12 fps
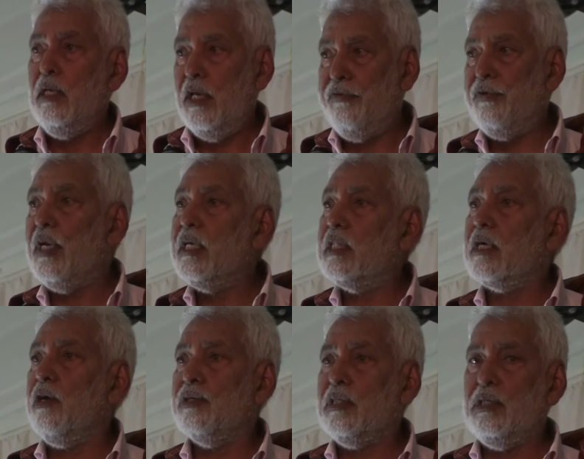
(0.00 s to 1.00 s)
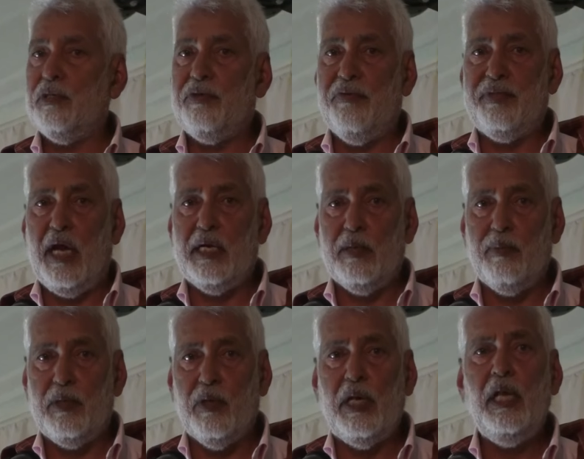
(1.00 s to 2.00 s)
if you read the constitution of the I
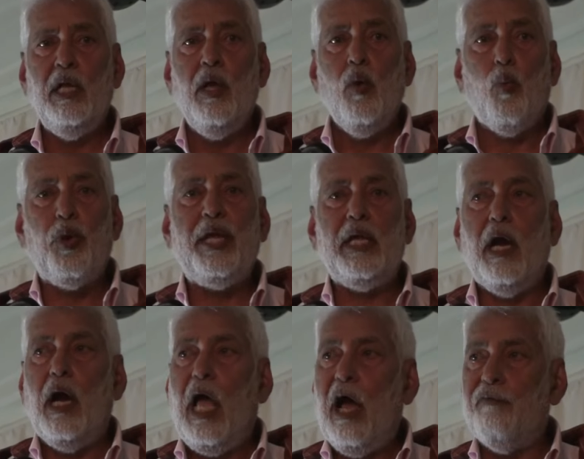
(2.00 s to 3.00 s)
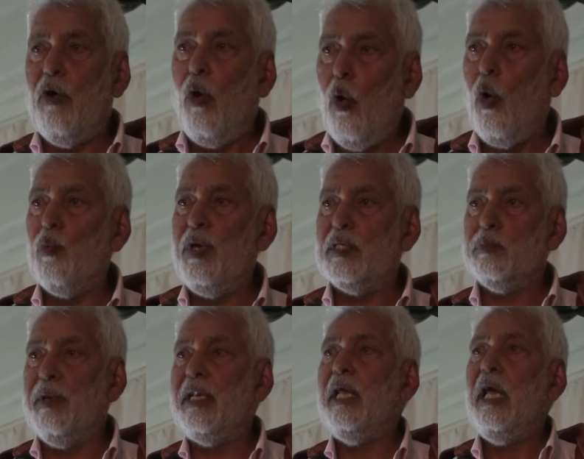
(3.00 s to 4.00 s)
W A, we have always
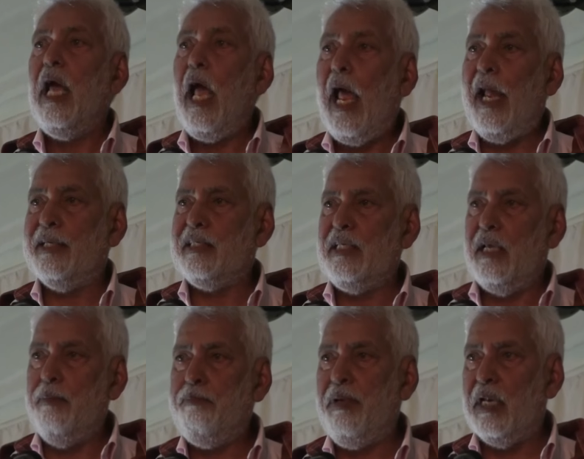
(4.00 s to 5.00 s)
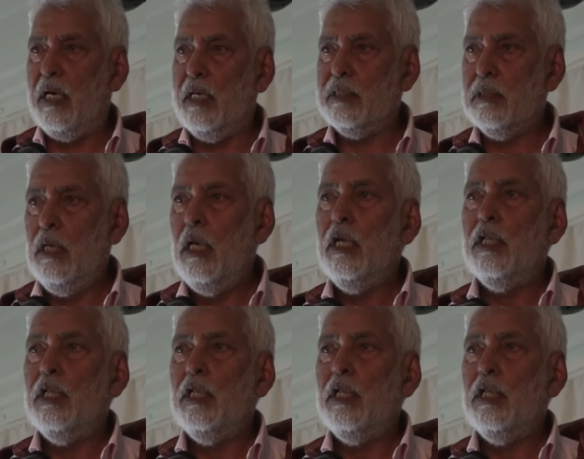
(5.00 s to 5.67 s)
been anti-imperialist.